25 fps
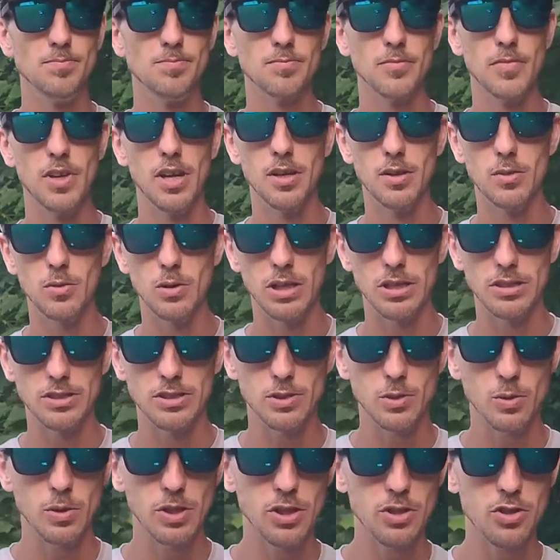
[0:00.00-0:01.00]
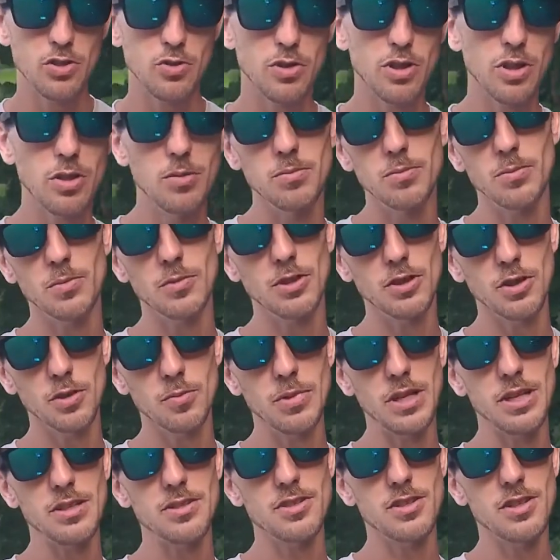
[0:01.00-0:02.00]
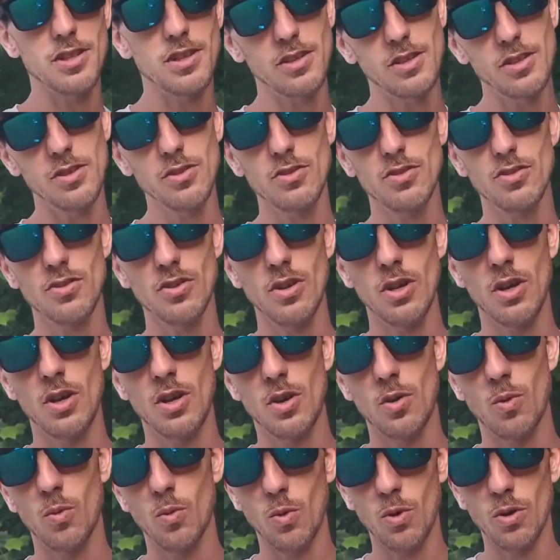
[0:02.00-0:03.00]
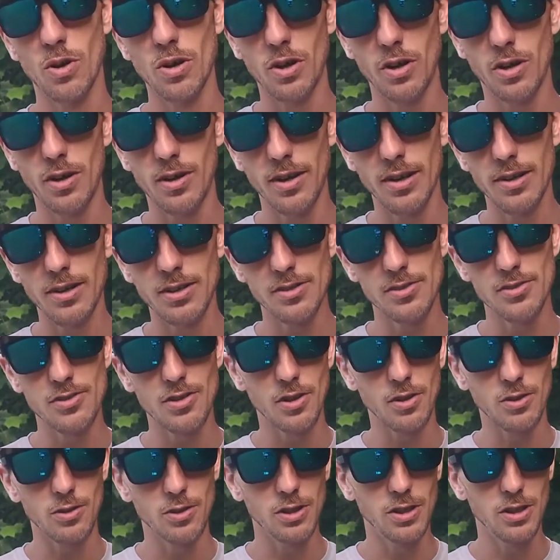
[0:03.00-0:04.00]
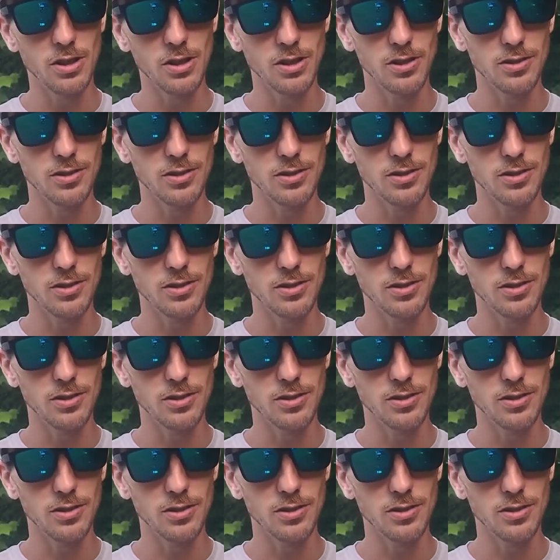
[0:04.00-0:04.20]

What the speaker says: Anyway, squid, shrimp, good baits to use. 1/0 circle hook.